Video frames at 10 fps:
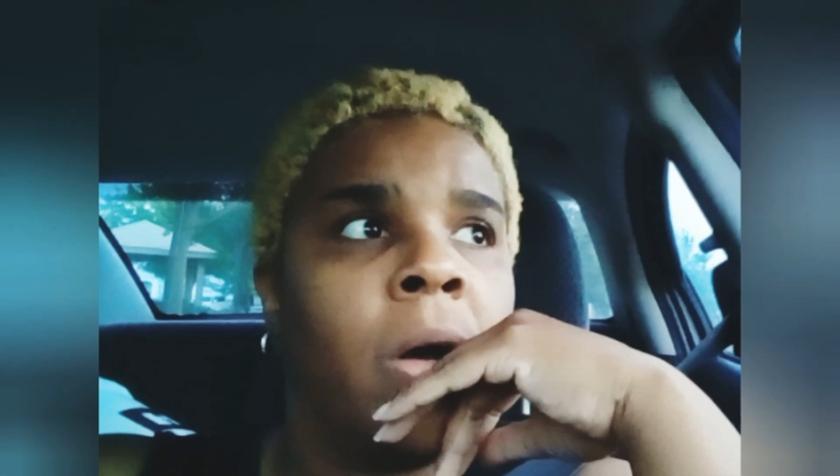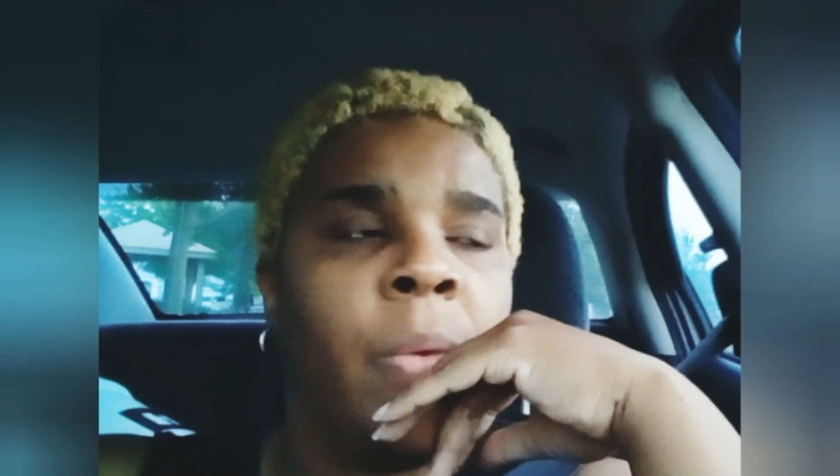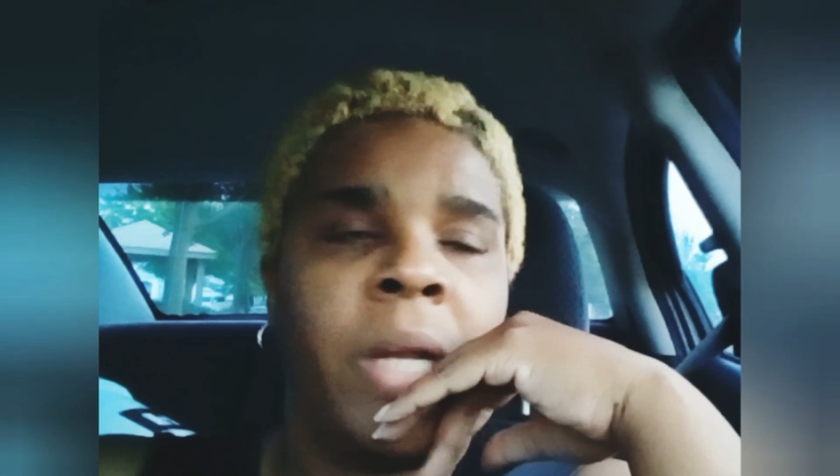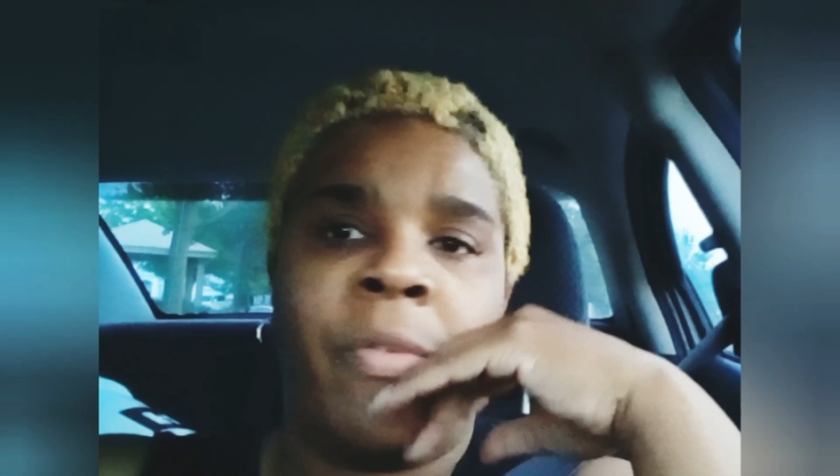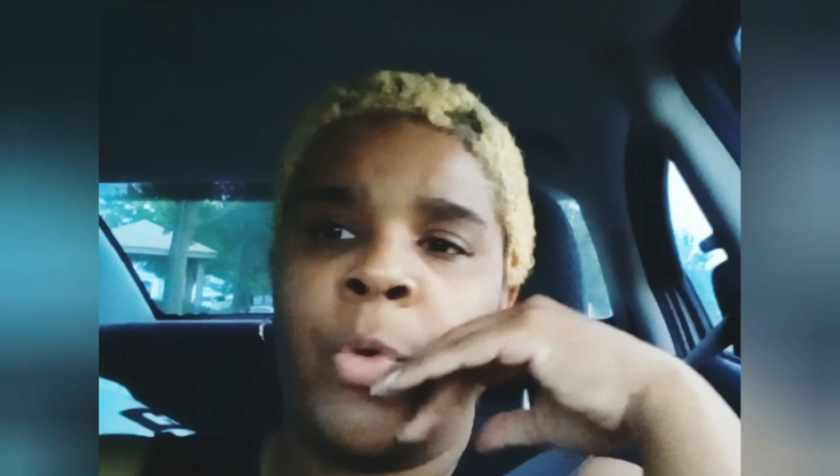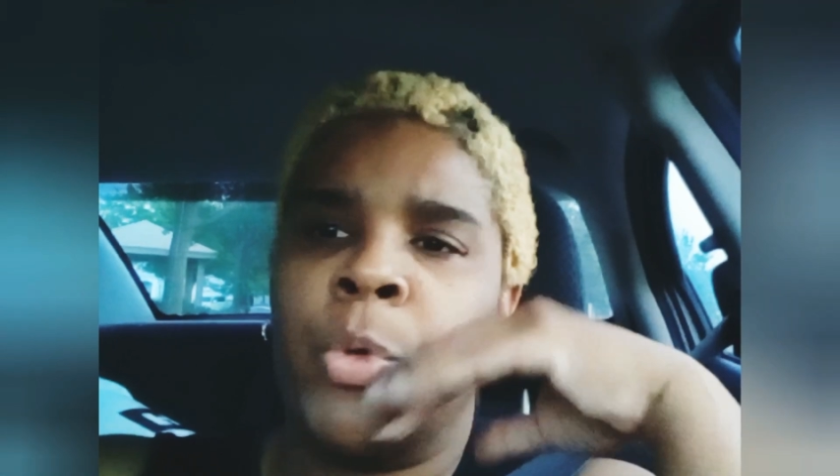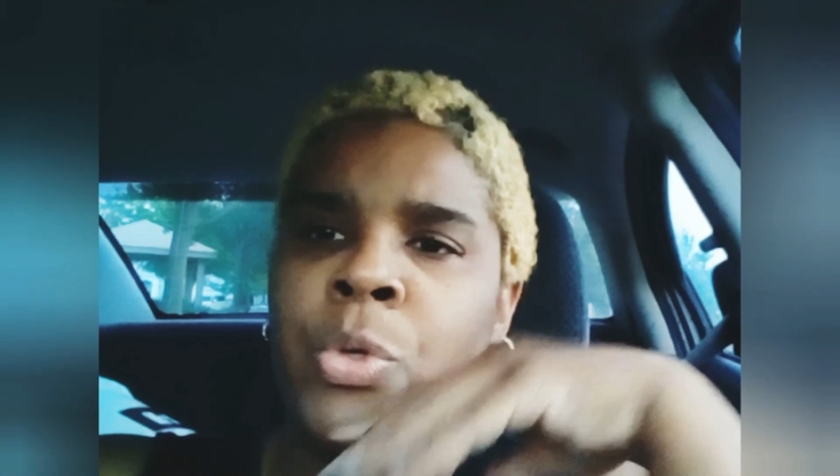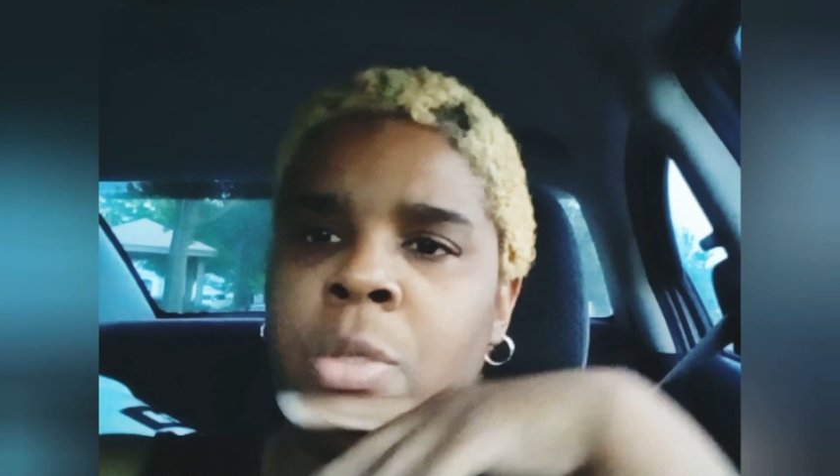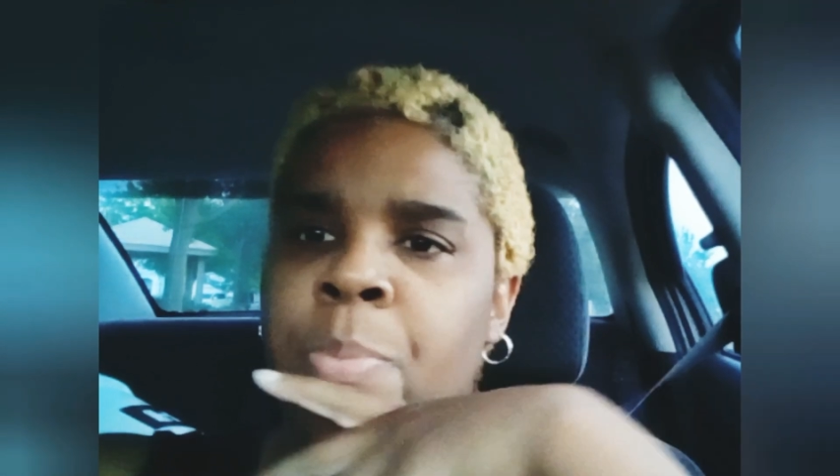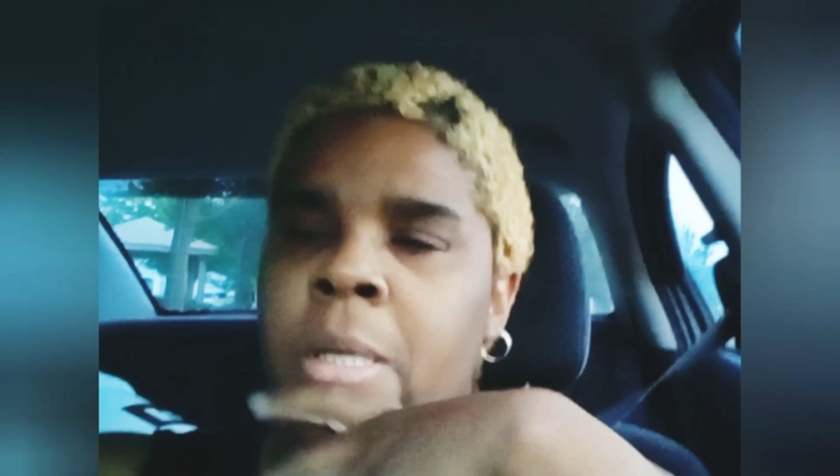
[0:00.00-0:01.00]
or whatever who
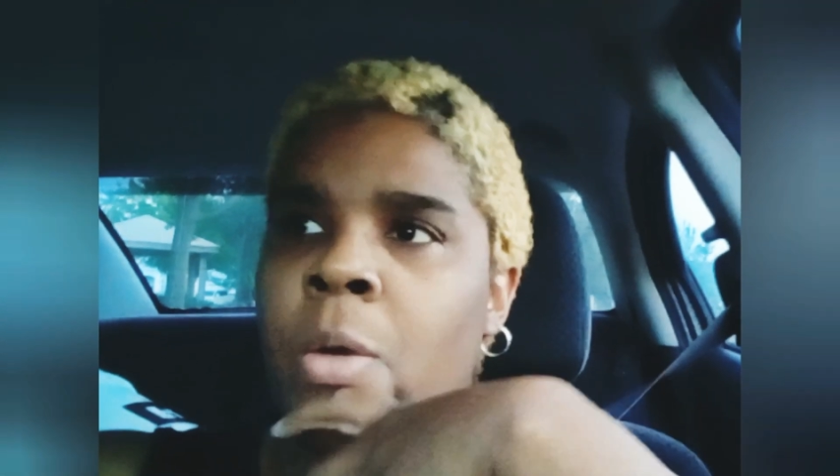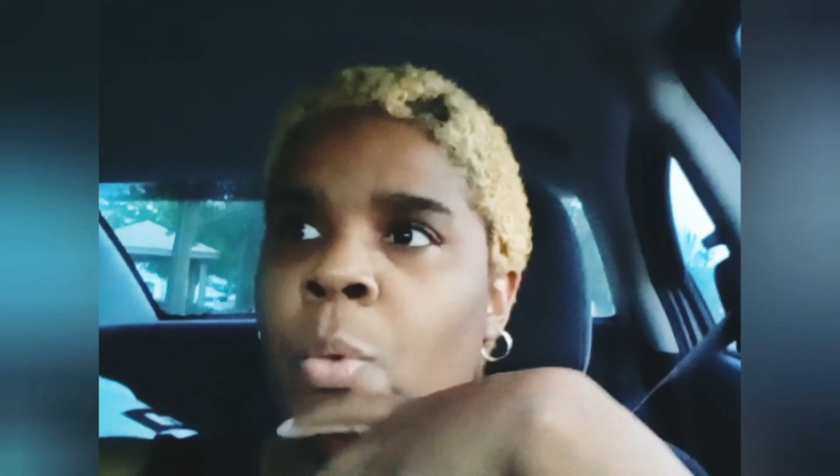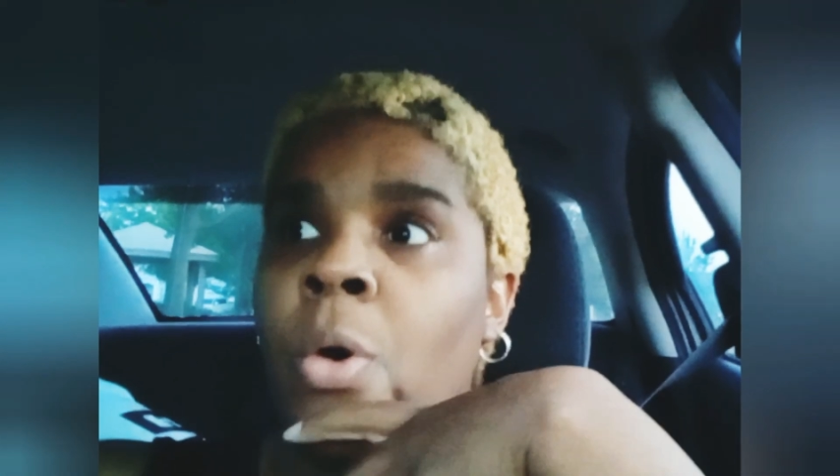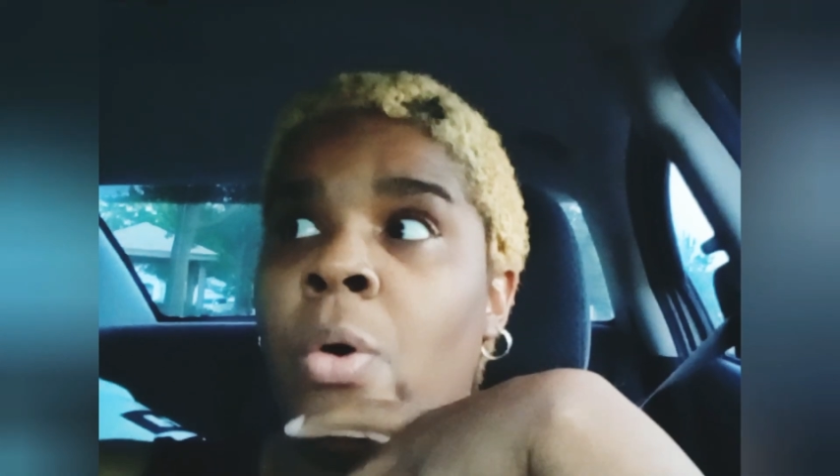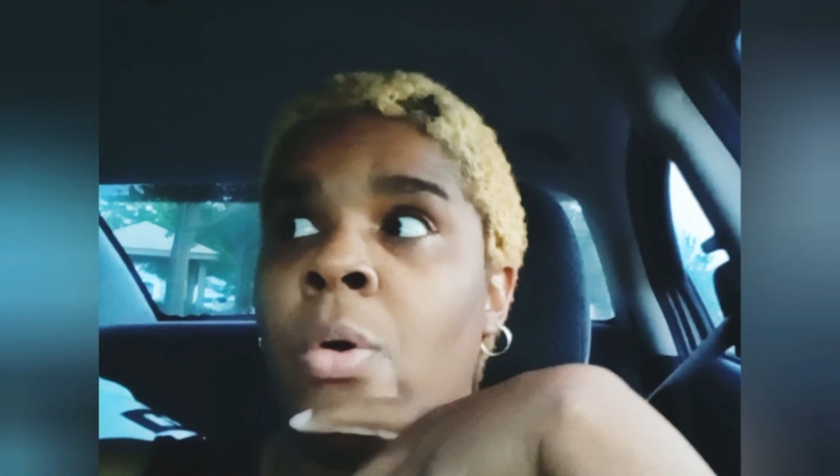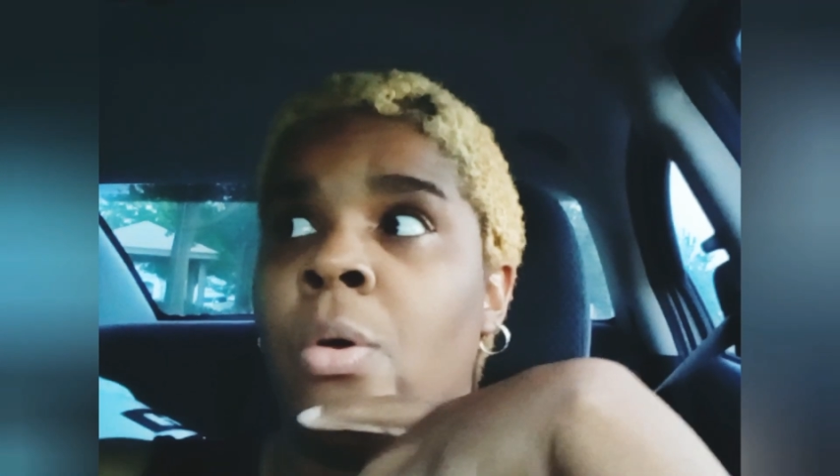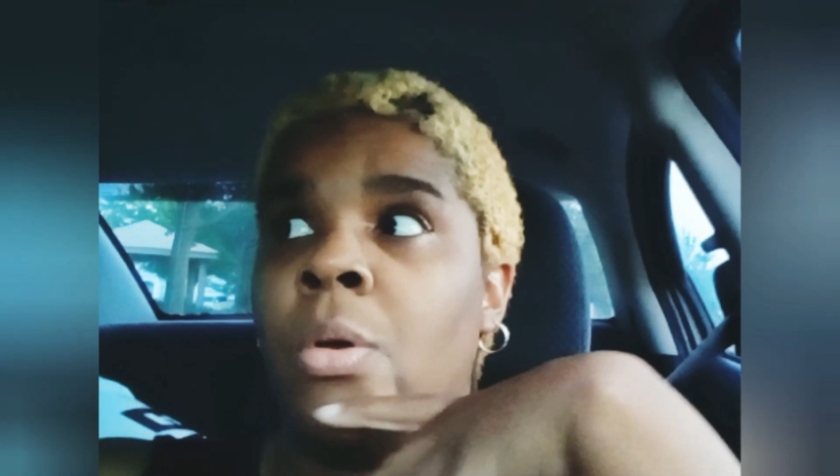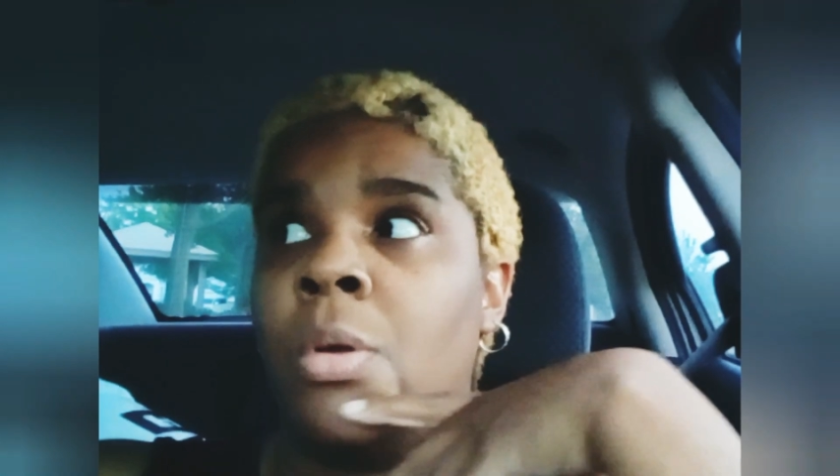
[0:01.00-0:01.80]
used to be, well,